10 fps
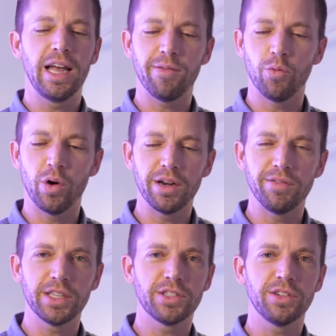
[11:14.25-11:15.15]
have one
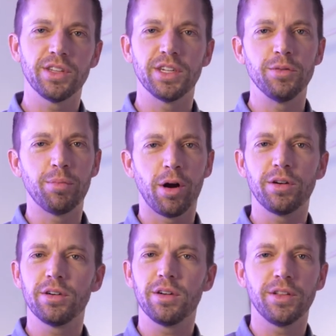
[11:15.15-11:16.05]
investor that you
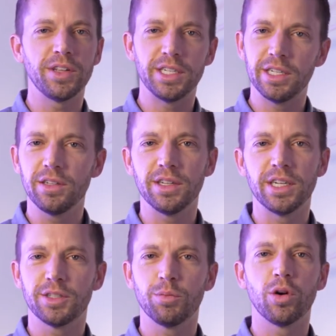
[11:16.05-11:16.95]
partner on the deal, and
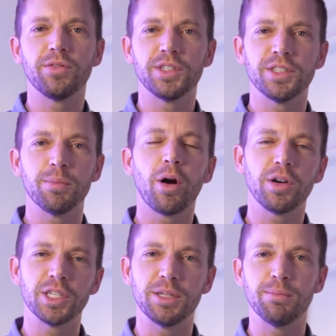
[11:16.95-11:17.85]
it's more of just a
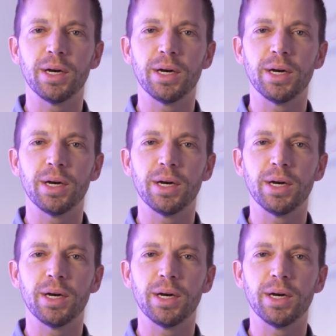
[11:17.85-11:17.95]
partnership.